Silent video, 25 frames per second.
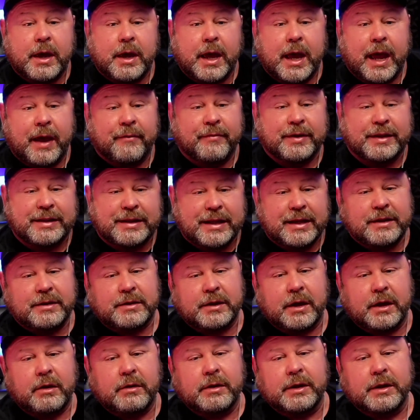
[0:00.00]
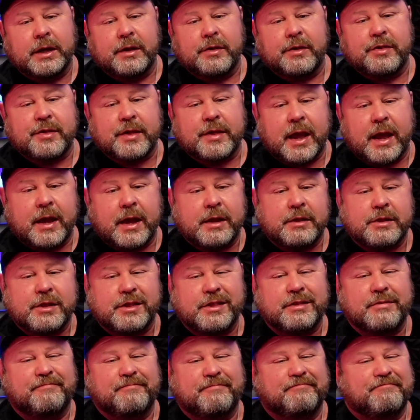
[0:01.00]
Have a detailed and
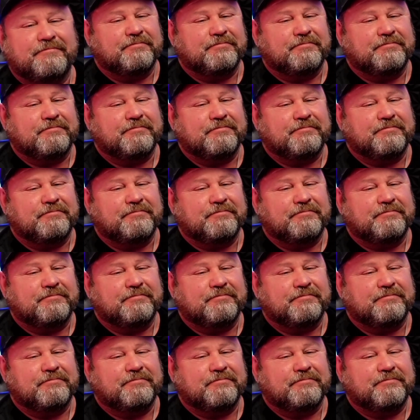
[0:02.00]
concise